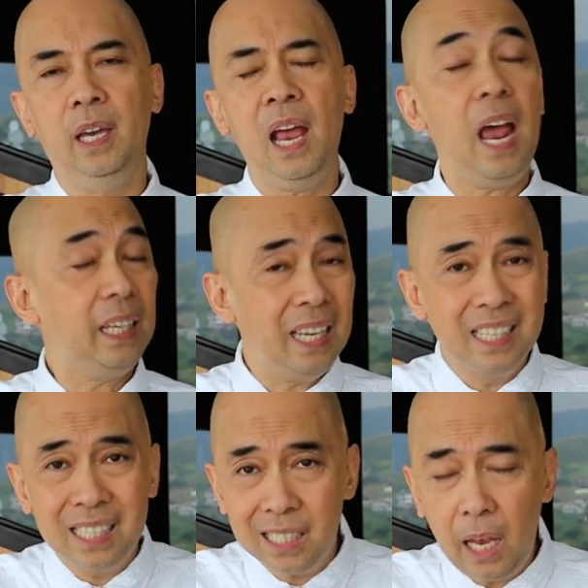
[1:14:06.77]
And I
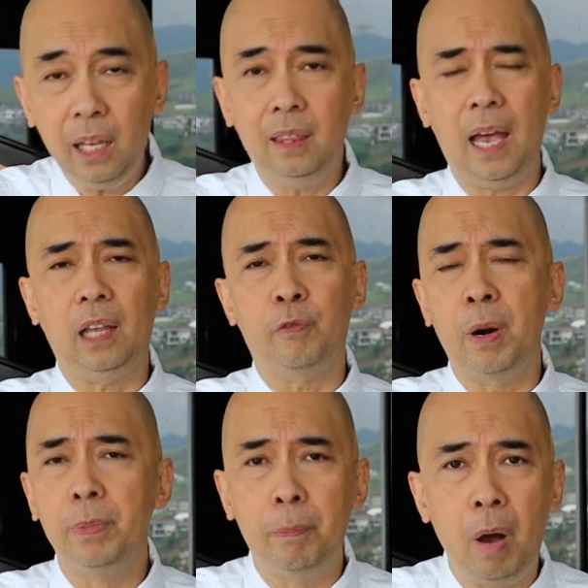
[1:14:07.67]
can say that
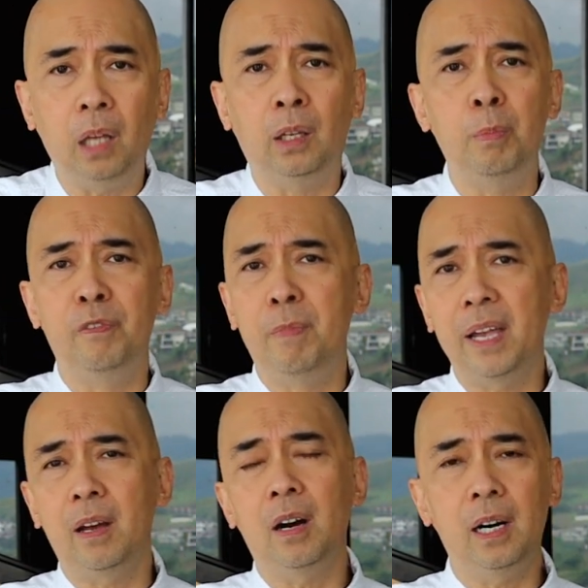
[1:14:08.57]
from the bottom of
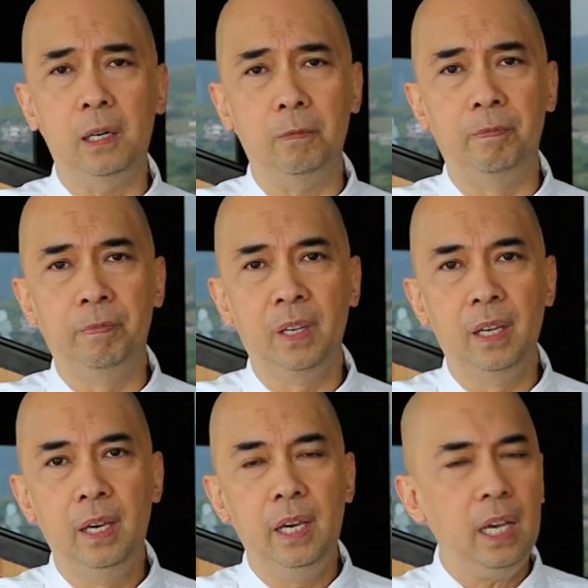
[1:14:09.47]
my heart.
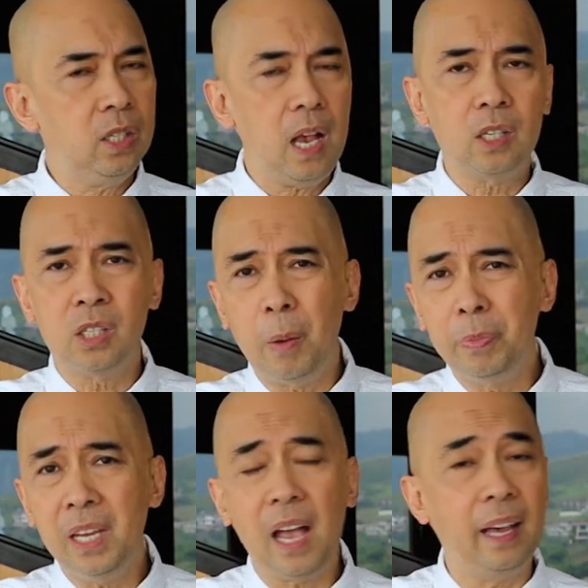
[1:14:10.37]
It's not
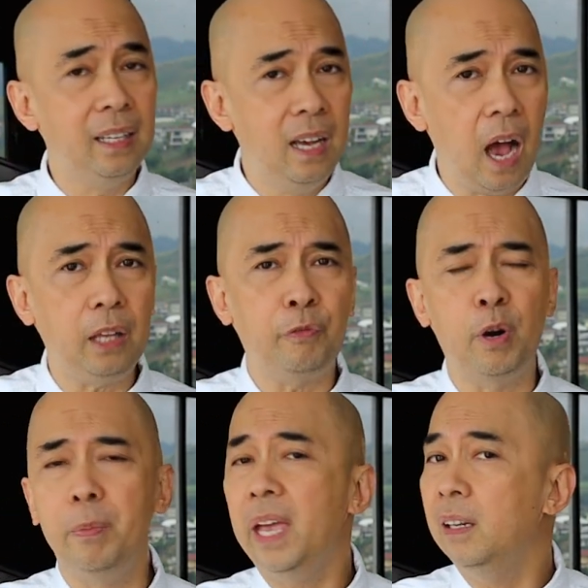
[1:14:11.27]
something I got
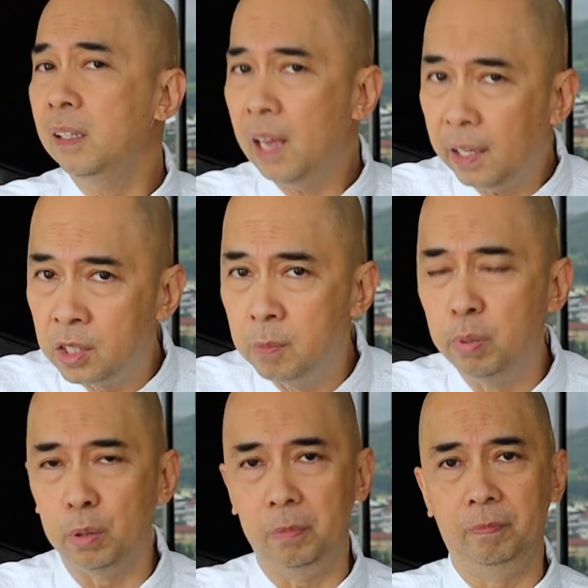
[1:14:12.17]
from a
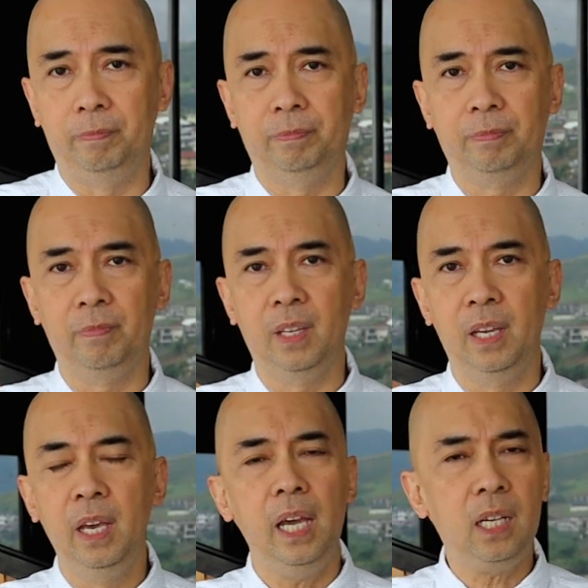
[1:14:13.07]
textbook.
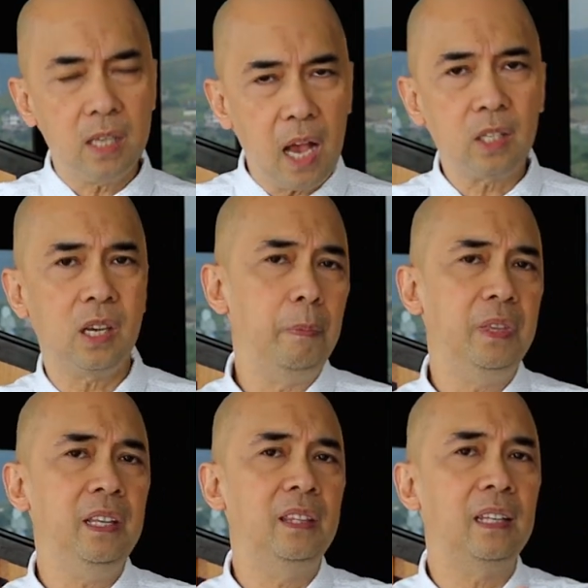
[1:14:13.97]
It's not
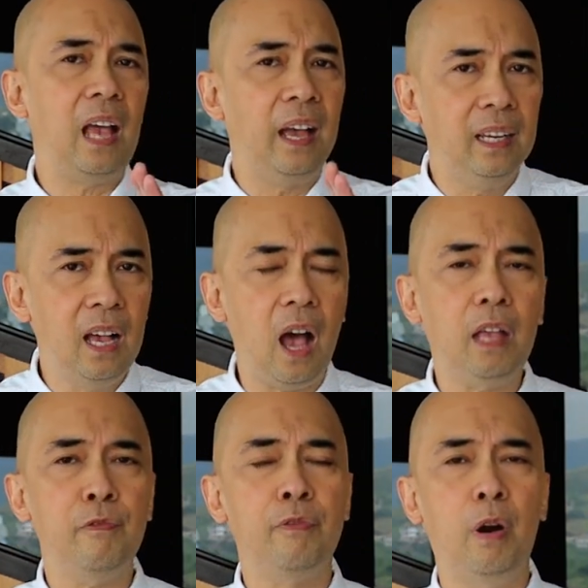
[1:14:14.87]
something that I
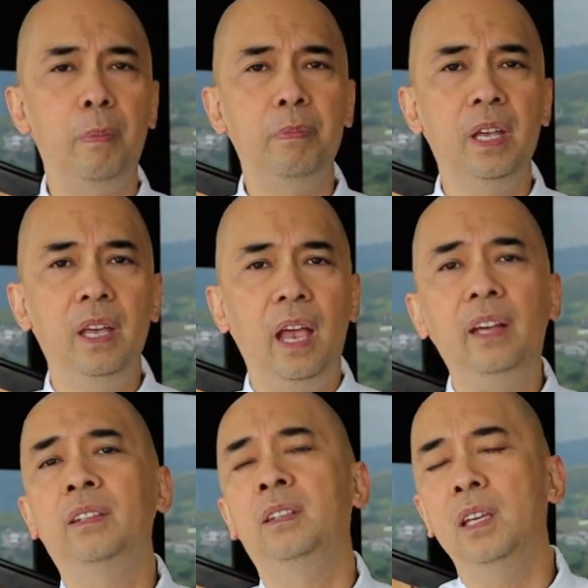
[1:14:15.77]
got from
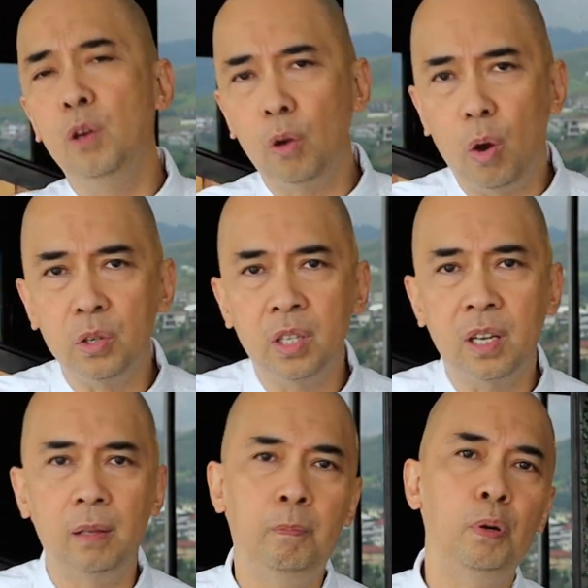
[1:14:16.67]
a
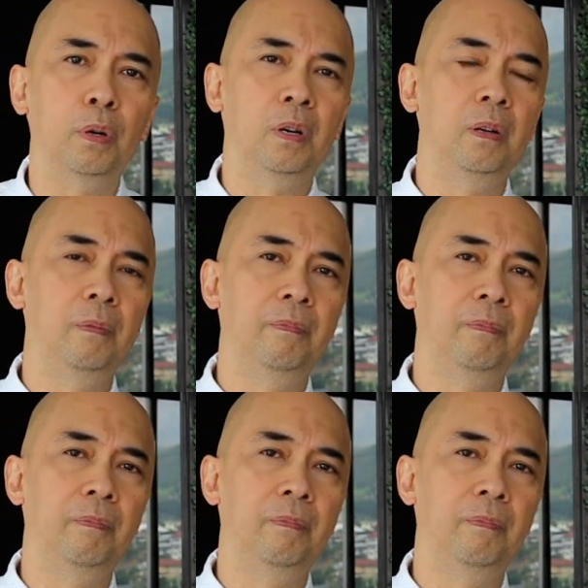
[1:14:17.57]
theological book.